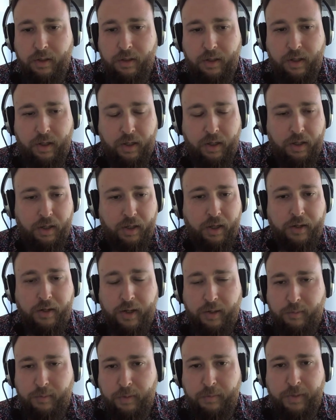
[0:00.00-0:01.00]

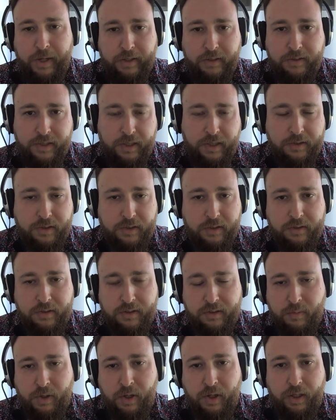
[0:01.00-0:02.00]
about a dozen
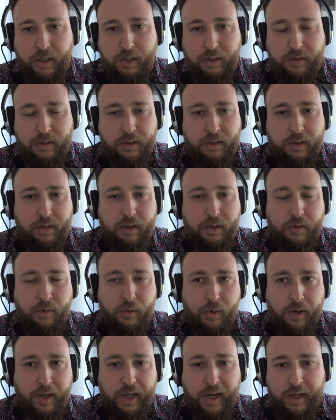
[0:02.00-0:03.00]
small
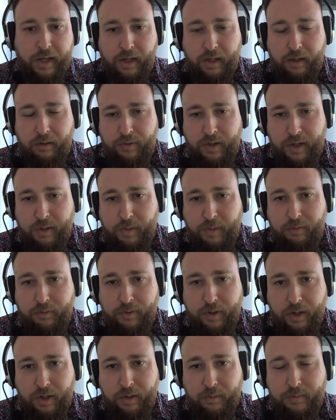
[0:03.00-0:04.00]
organic family
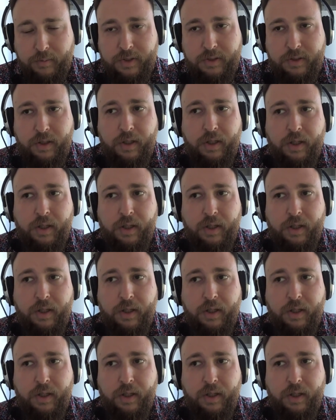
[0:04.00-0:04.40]
farms,